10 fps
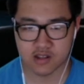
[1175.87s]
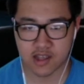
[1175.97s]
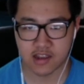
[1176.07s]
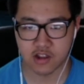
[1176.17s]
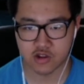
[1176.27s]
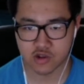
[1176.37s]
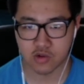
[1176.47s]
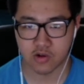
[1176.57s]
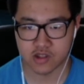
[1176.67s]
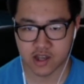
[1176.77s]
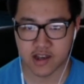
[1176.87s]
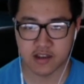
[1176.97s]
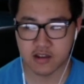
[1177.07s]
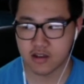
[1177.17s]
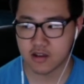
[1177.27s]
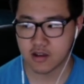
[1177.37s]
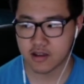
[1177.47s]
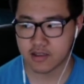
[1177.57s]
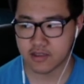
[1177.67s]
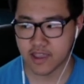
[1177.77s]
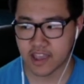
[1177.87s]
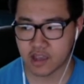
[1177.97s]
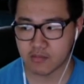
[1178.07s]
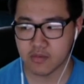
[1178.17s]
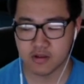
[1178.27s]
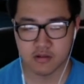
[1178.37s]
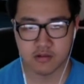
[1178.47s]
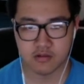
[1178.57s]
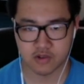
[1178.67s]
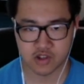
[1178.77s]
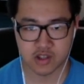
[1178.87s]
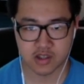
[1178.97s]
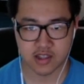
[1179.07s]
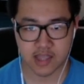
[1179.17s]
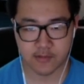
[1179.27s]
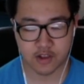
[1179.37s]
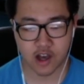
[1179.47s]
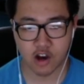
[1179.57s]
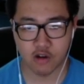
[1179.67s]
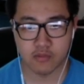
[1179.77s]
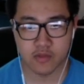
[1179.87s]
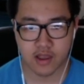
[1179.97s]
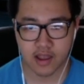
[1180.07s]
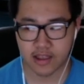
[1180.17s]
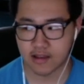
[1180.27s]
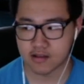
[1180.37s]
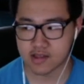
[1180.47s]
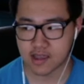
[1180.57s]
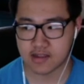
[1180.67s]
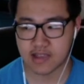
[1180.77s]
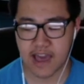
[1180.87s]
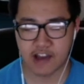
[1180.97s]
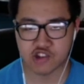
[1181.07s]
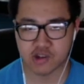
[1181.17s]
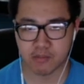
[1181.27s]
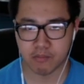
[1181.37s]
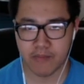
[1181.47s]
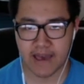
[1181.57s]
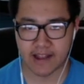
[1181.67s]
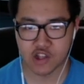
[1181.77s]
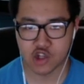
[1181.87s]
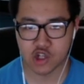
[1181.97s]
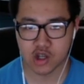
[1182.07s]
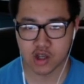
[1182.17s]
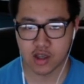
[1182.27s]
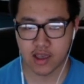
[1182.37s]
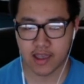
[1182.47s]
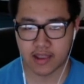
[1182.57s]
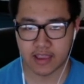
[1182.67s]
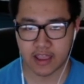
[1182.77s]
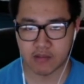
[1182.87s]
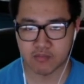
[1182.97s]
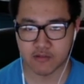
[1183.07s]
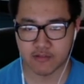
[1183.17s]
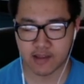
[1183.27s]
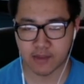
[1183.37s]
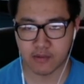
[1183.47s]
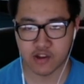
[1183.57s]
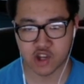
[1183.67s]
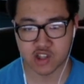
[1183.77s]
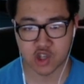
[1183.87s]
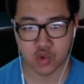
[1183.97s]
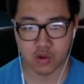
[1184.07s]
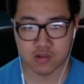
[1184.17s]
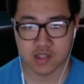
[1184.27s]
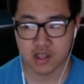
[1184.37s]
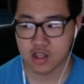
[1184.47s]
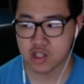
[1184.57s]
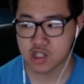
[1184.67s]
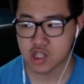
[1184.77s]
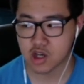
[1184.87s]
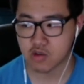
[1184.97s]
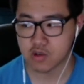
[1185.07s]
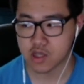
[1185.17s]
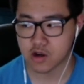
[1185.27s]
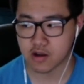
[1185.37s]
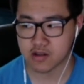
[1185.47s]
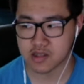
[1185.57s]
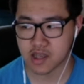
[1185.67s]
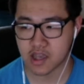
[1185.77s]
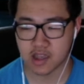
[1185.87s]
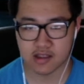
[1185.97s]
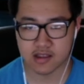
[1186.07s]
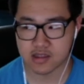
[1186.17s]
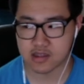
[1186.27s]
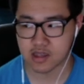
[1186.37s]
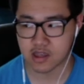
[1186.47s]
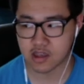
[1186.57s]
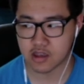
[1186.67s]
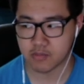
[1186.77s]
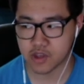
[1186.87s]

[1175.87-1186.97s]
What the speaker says: underscore dot name, which is the name of the column, and then I'll say dash match, and then provide my regex in quotes. So here I'll say, let's say